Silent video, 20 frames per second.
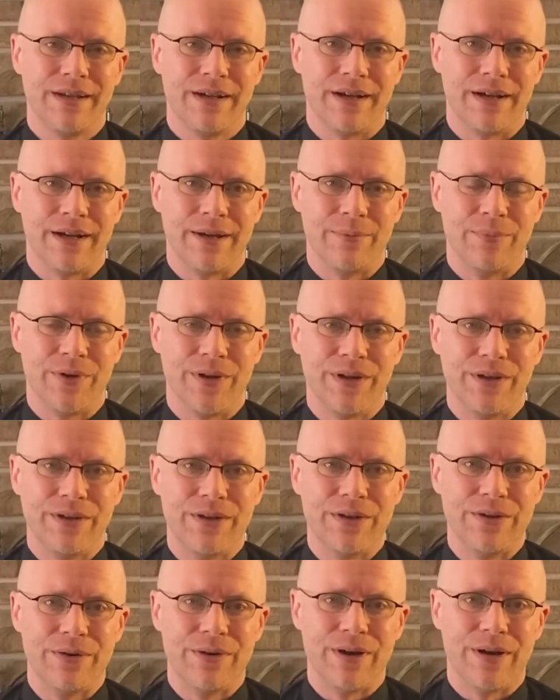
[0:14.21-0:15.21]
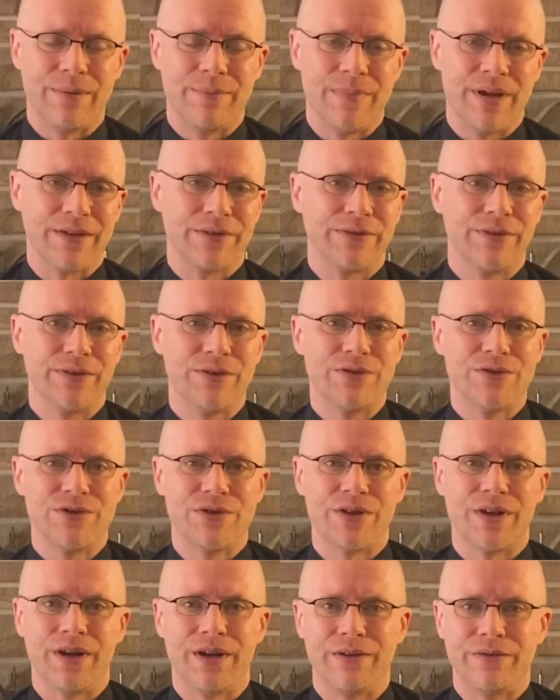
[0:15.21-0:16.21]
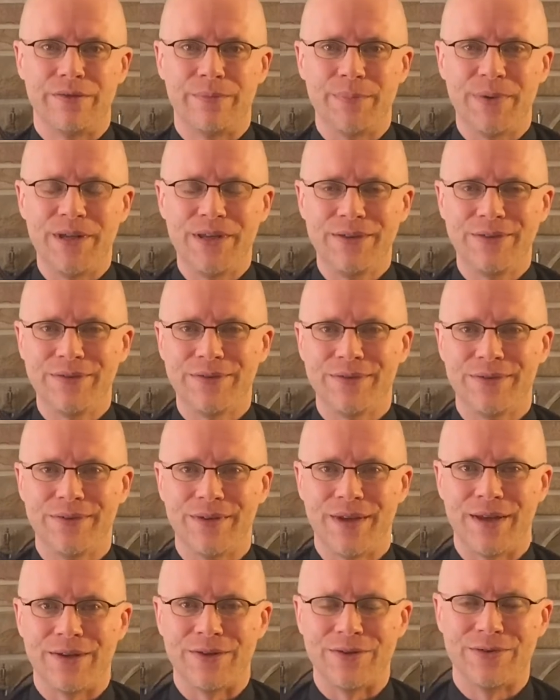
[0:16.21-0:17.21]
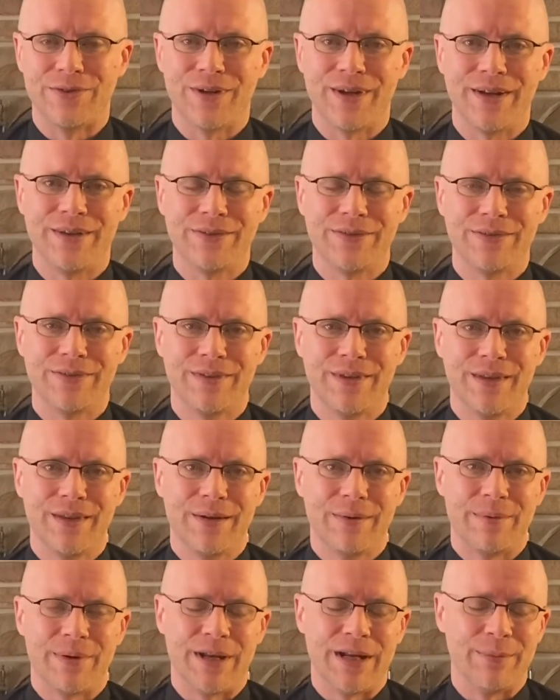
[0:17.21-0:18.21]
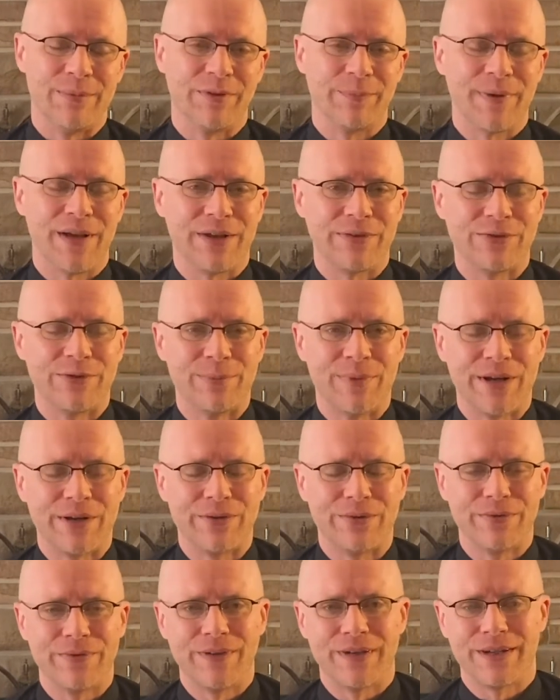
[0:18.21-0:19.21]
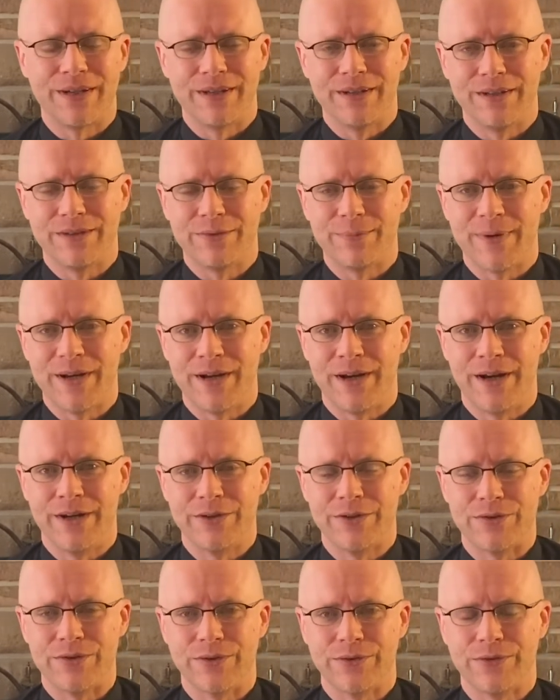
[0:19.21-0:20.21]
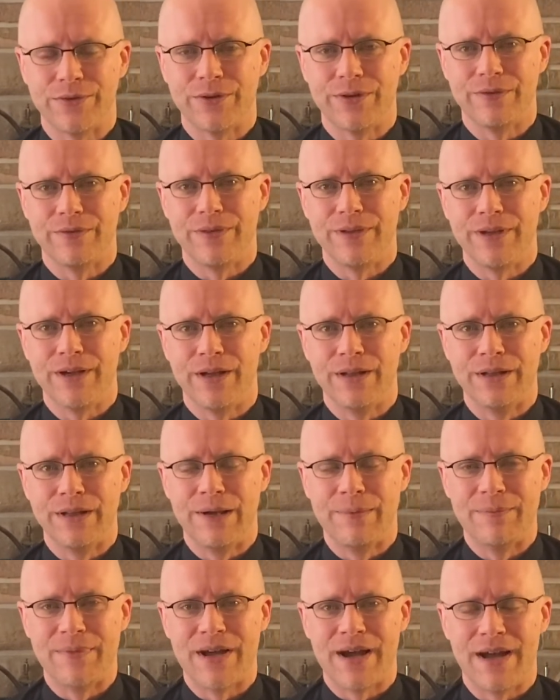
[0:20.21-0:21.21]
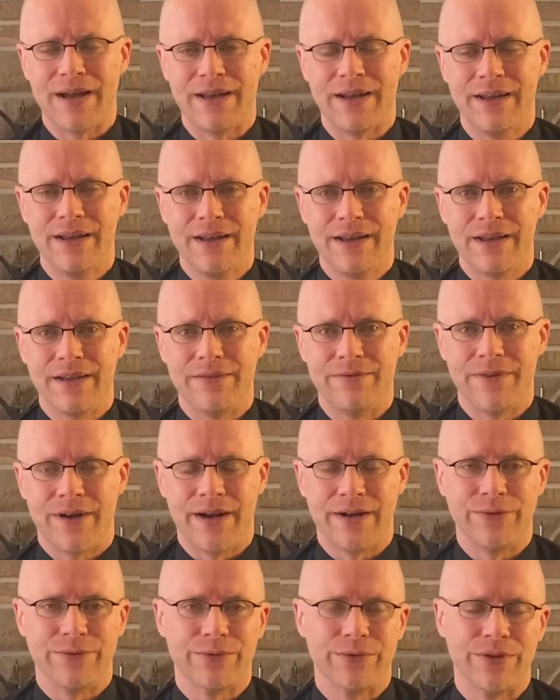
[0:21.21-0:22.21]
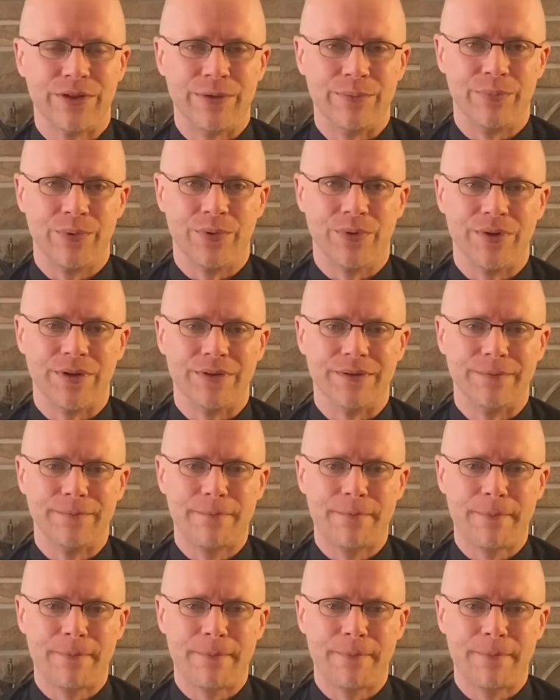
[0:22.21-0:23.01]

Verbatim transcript: I bring you a message of peace and grace. My name is Pastor Michael Fick, and it's my honor to serve the Alumni Advisory Board.